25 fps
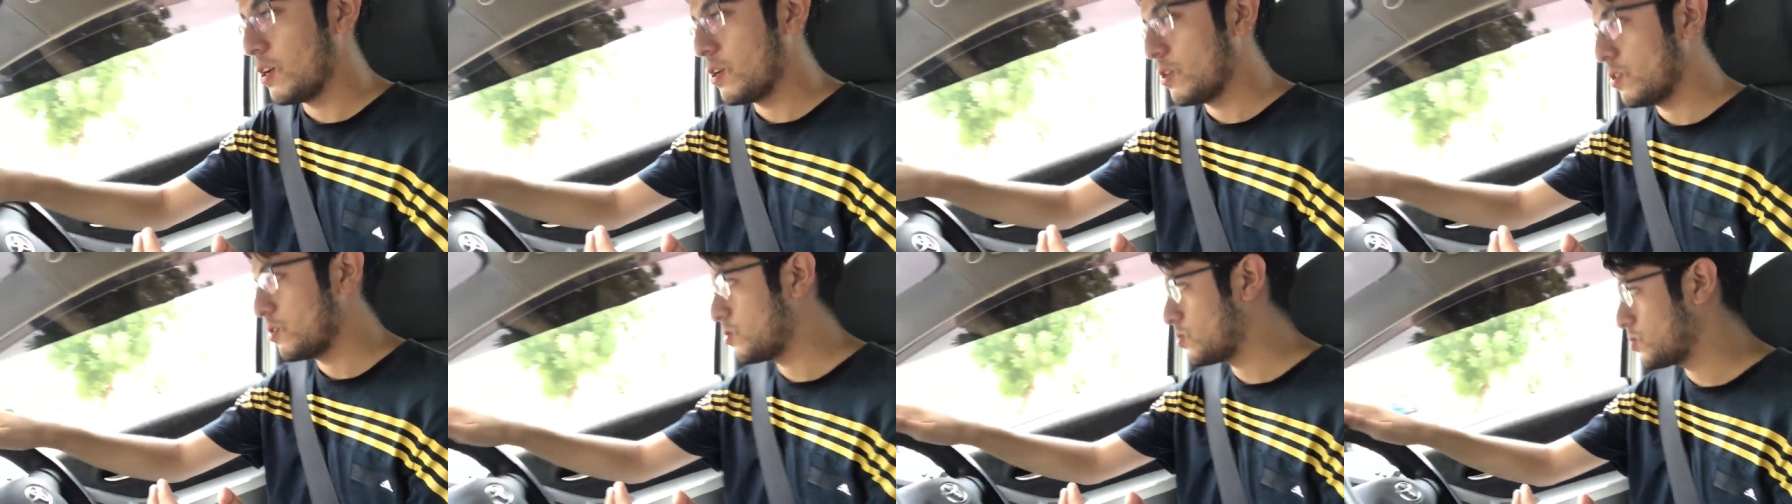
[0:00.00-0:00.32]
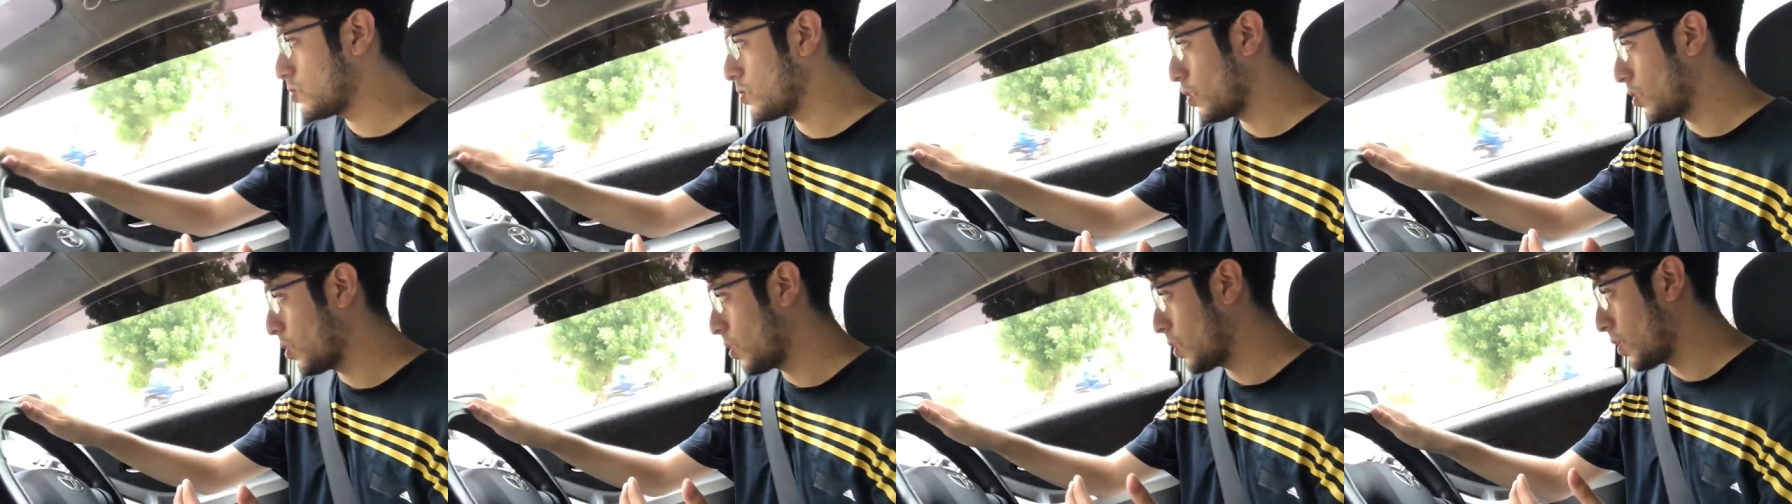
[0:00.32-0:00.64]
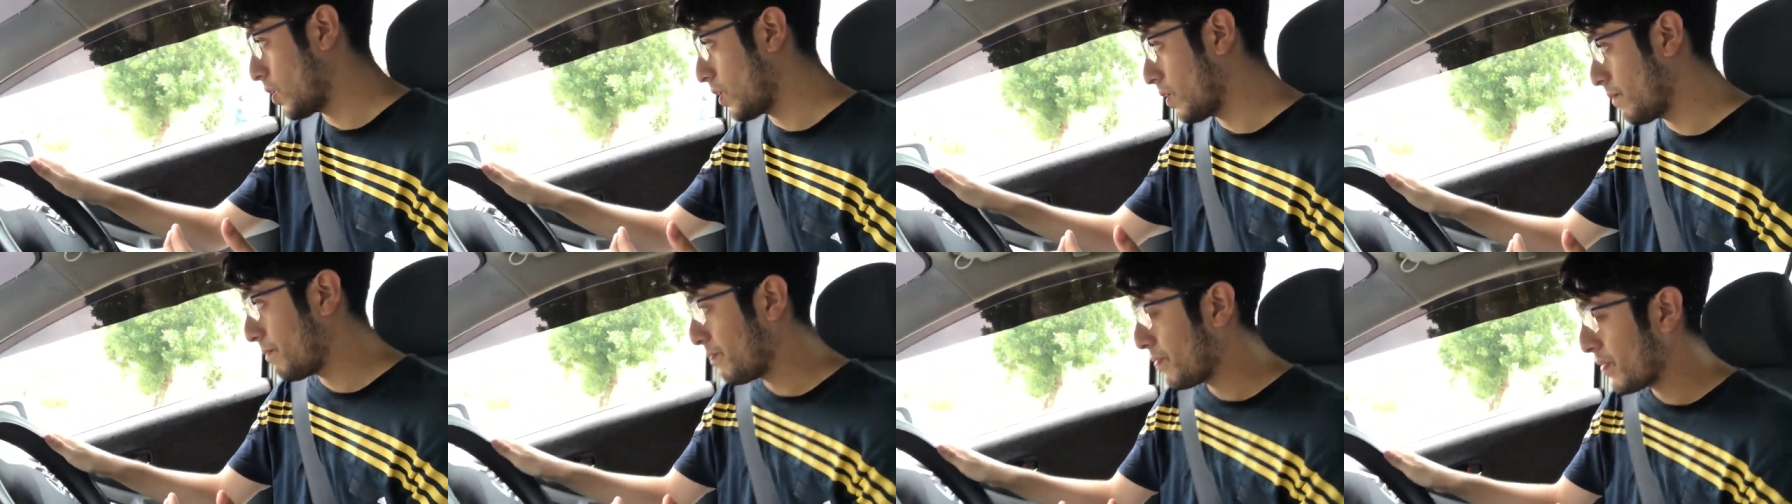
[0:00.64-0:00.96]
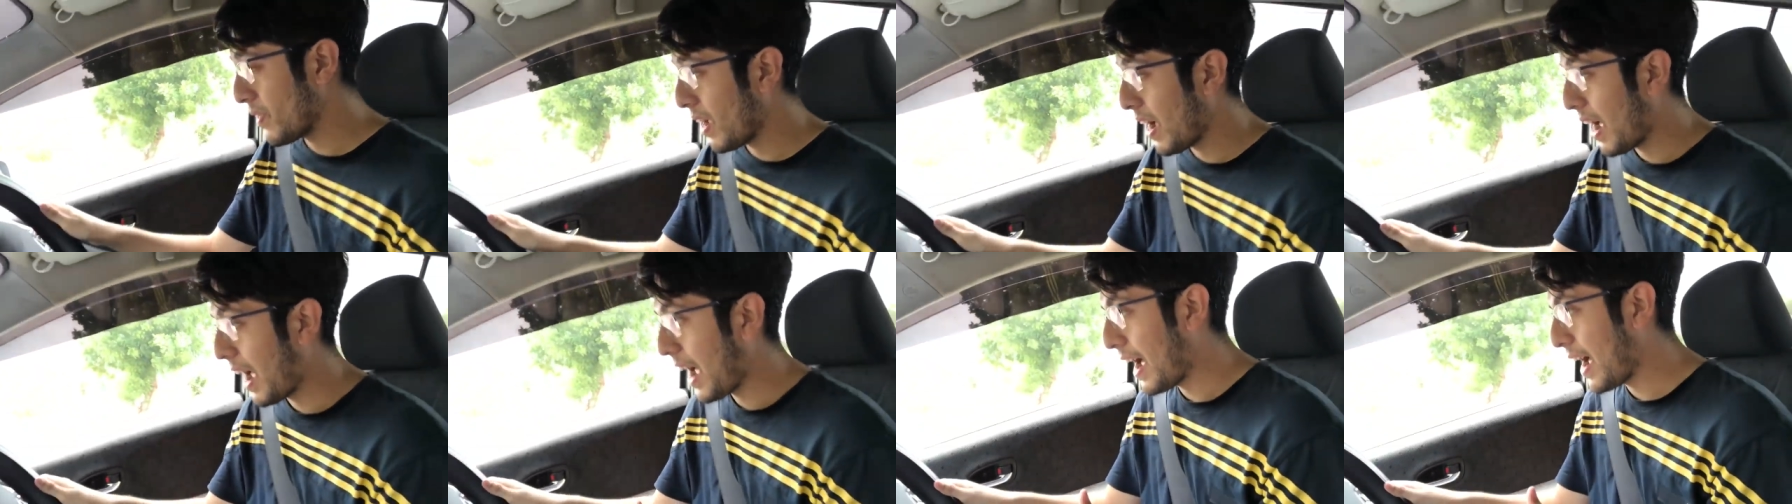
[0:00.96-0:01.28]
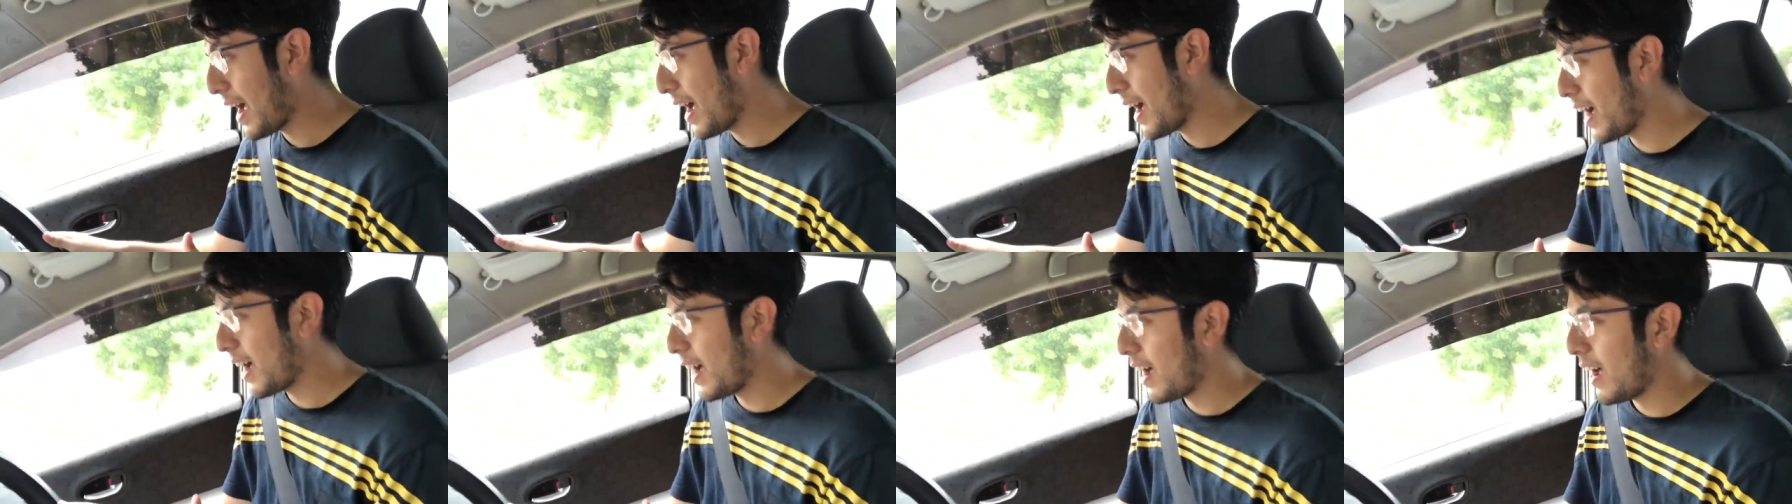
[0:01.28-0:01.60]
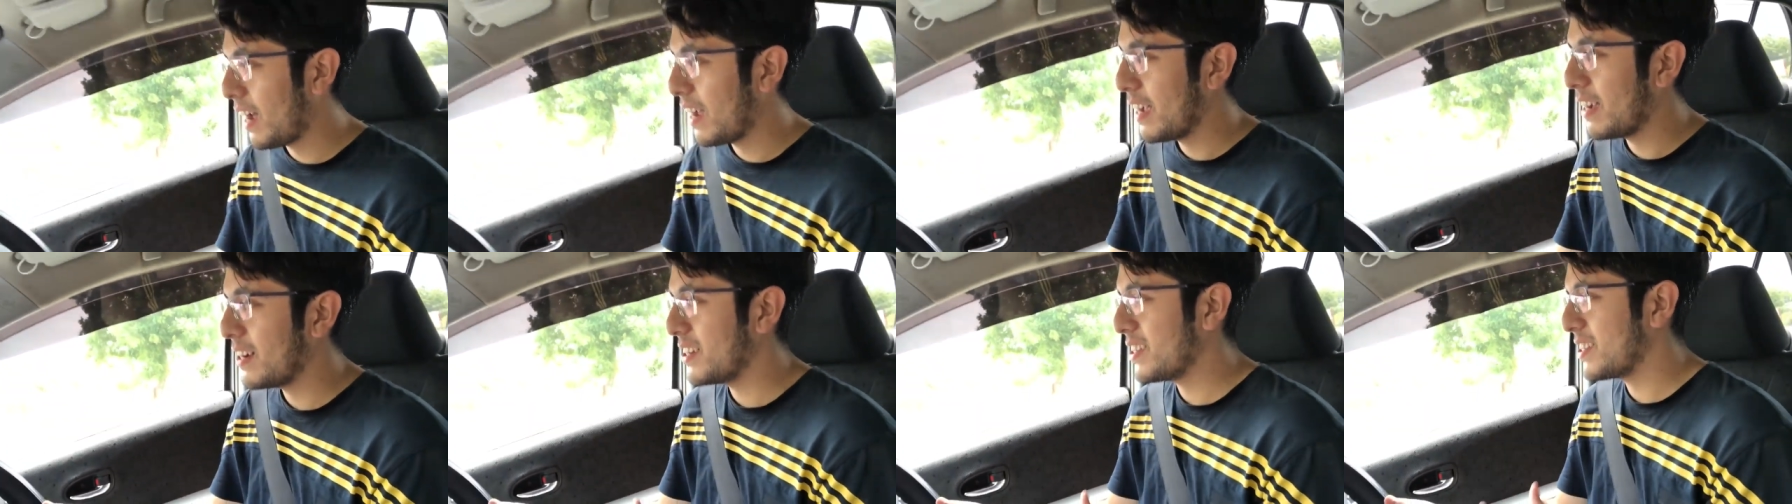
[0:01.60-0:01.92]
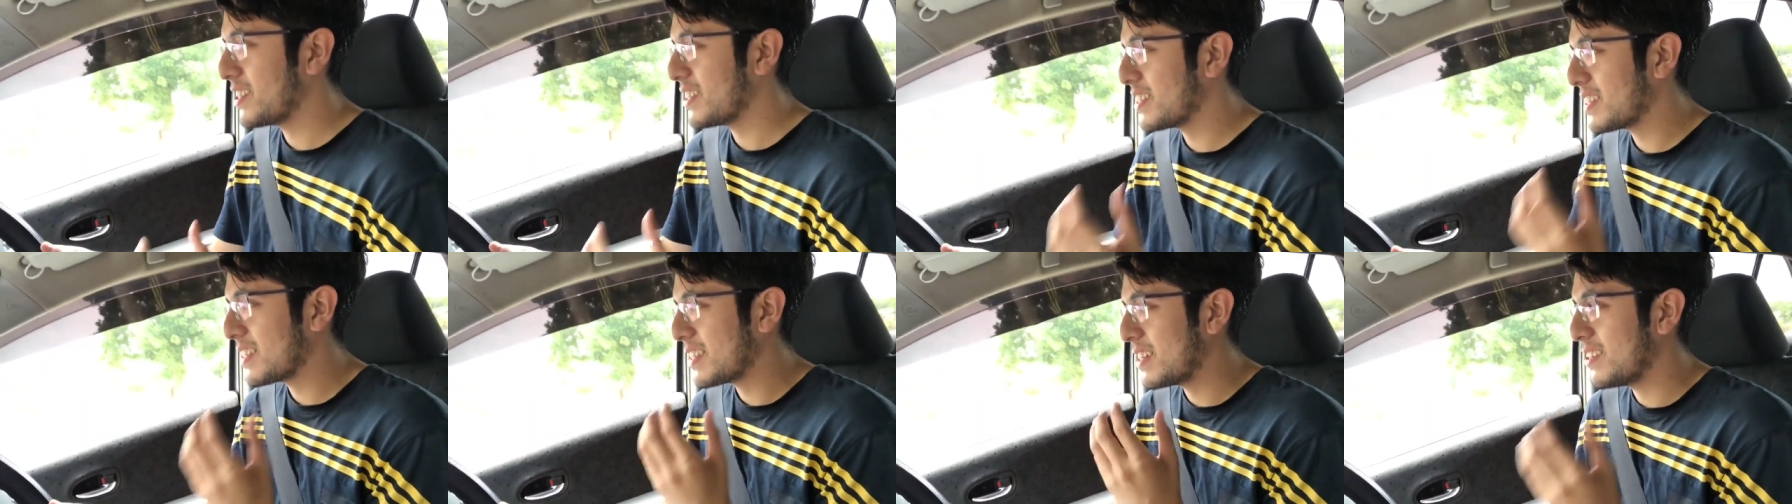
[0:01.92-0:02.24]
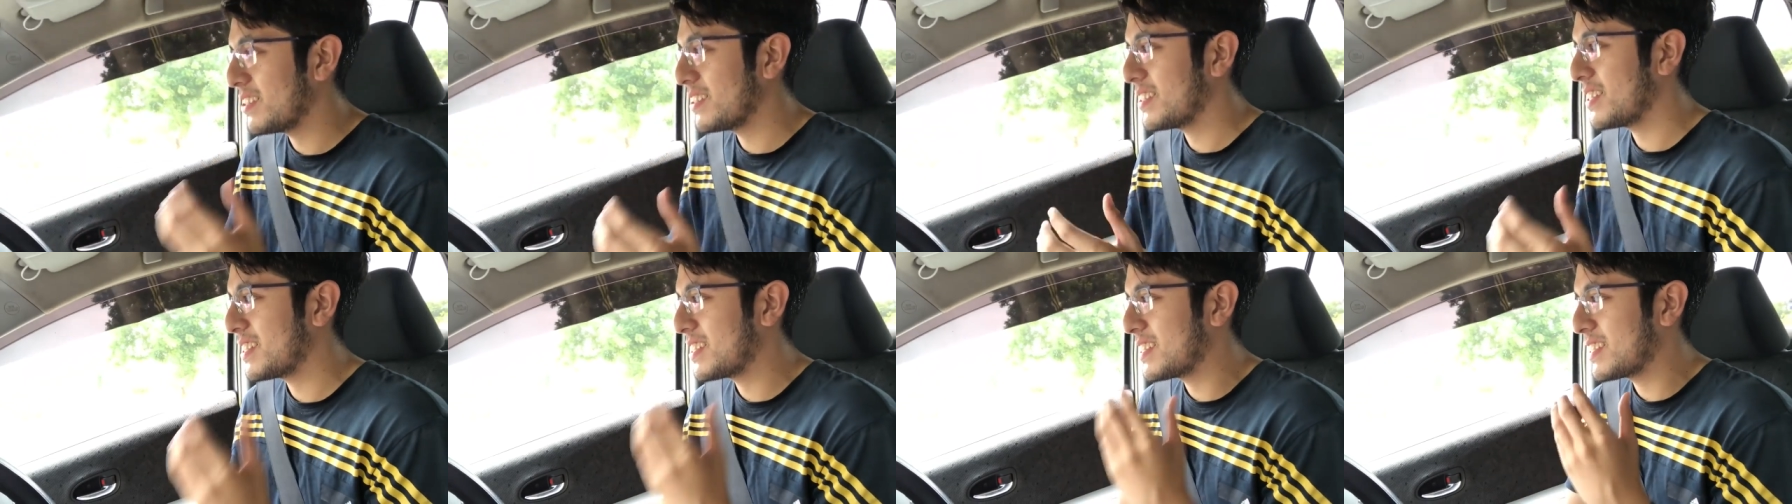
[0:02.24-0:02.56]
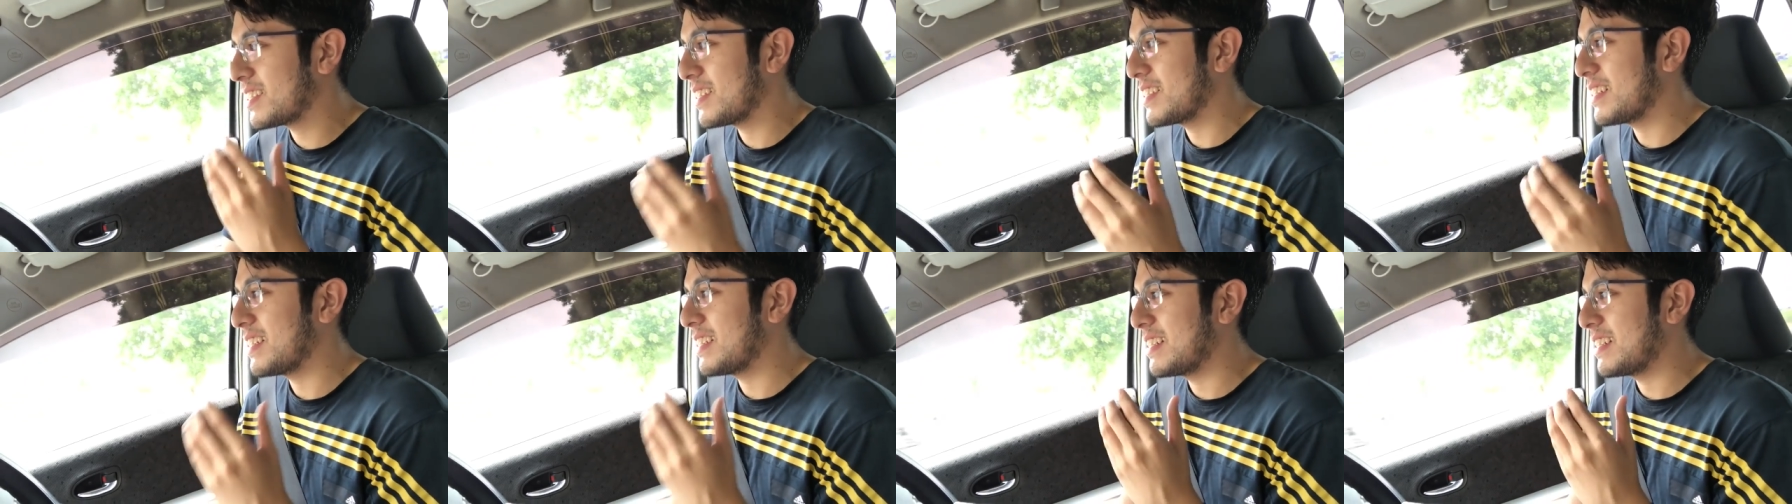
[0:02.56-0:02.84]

So, uh, it was just, it was just,